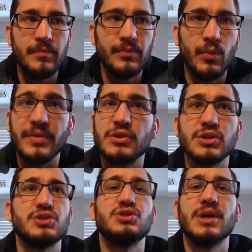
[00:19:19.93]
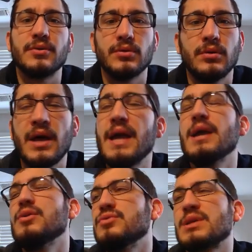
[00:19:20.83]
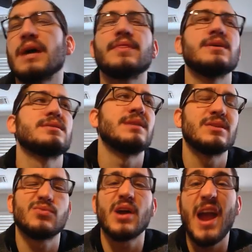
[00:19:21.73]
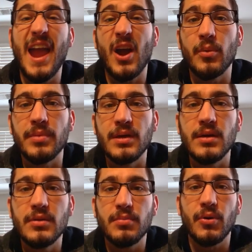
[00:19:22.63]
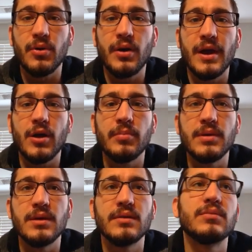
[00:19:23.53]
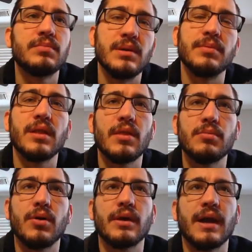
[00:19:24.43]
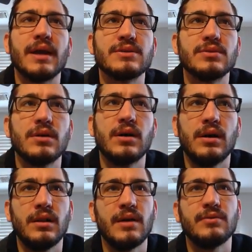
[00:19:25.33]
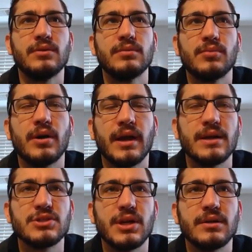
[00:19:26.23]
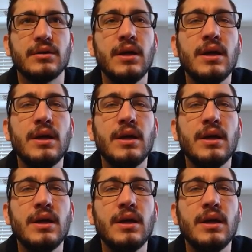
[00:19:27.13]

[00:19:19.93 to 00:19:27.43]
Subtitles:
With just general, hey, who's got this? That's where ARP, the protocol ARP, is typically on the broadcast level, broadcast channel,